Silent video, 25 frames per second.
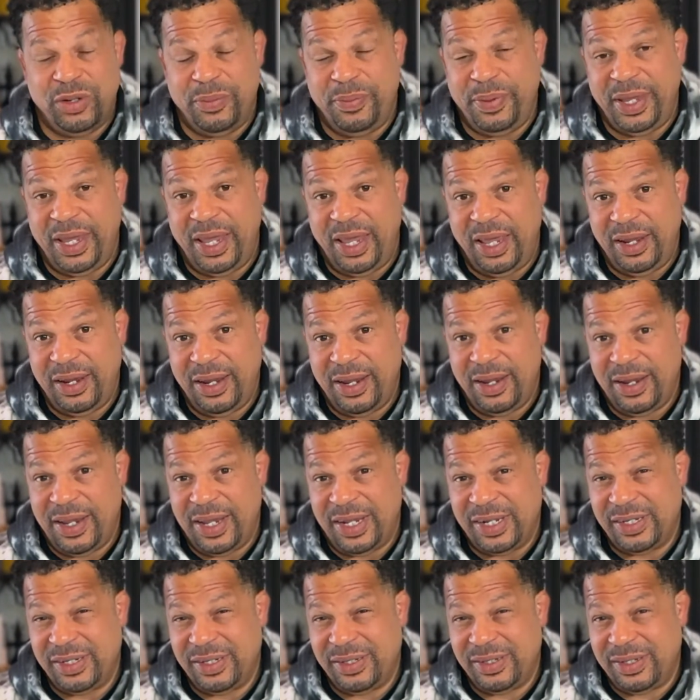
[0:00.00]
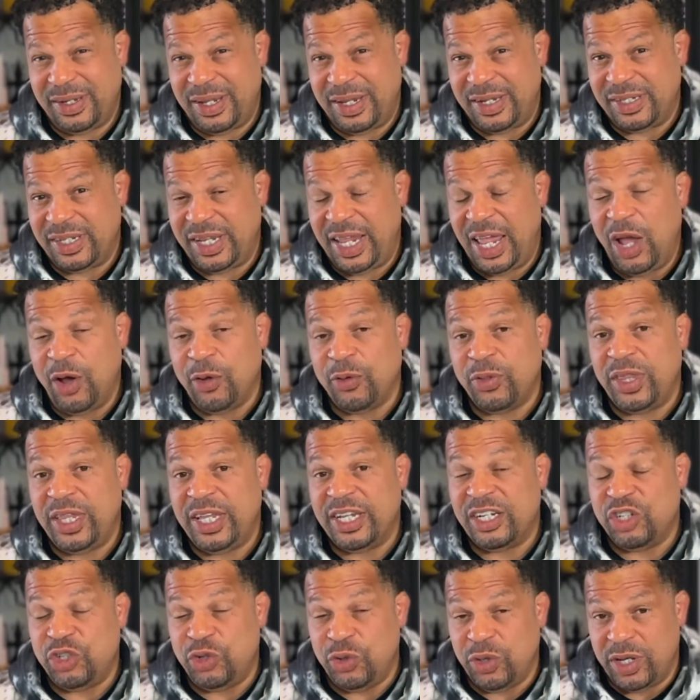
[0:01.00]
be as healthy
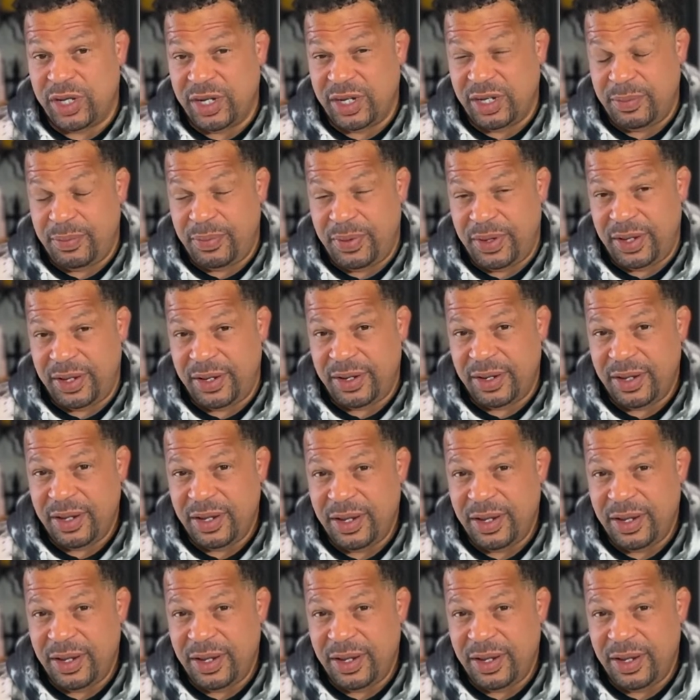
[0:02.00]
as you could be.